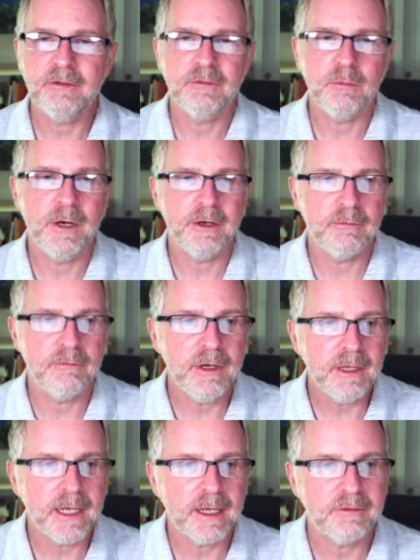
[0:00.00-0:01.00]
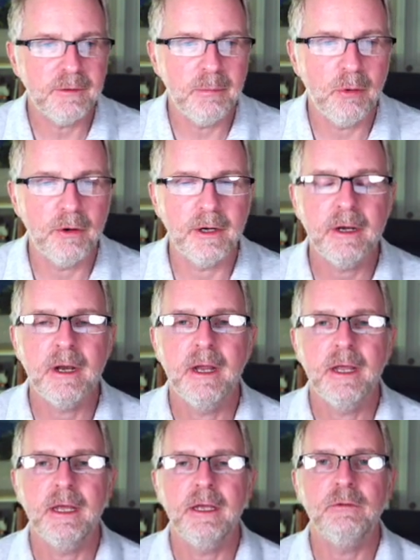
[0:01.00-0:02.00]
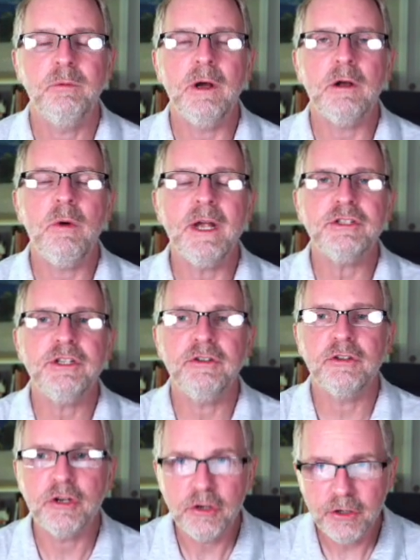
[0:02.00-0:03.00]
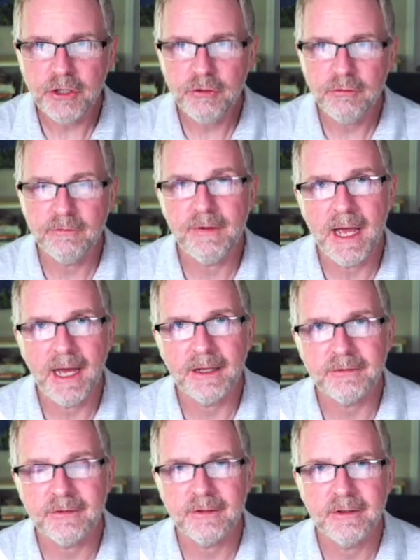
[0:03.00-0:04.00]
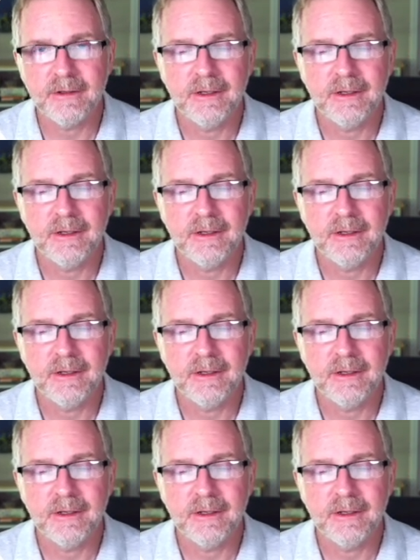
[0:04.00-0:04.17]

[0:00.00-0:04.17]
is where it really gets important, is what questions could you have asked